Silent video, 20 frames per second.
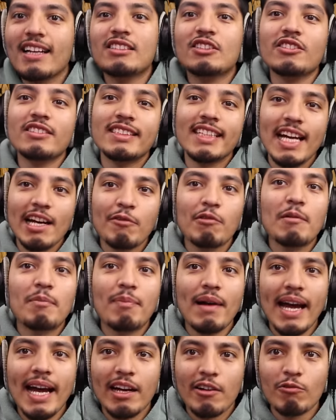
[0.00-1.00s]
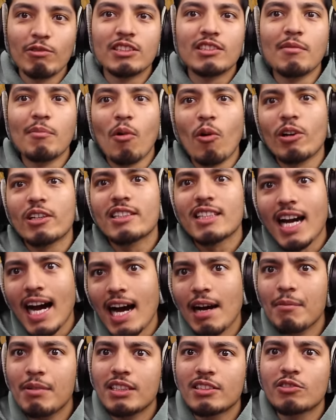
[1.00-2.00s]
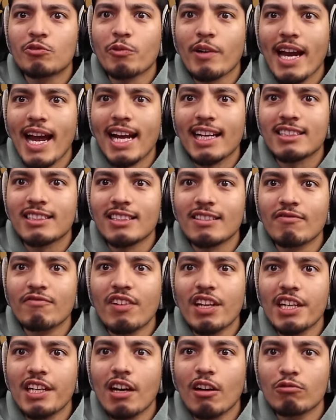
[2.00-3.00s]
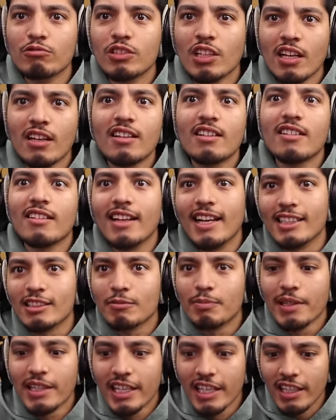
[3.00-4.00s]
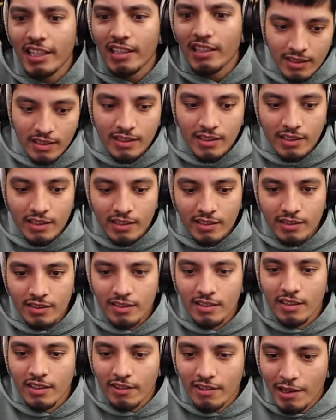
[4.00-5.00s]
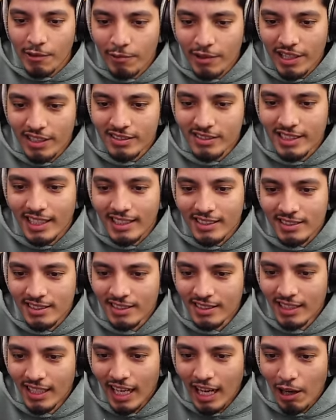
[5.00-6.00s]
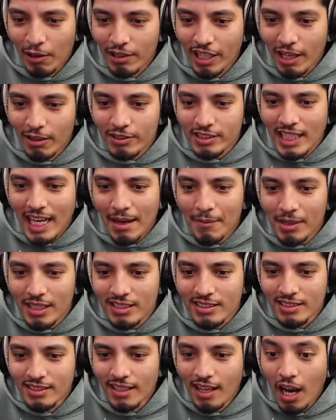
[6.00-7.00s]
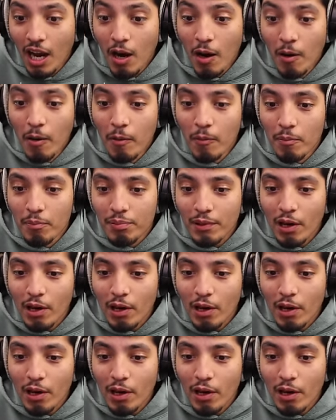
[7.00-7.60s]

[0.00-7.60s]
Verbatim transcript: And today we're back with some more Thomas reaction videos. Let's begin. All right, what is this? Oh no, Thomas!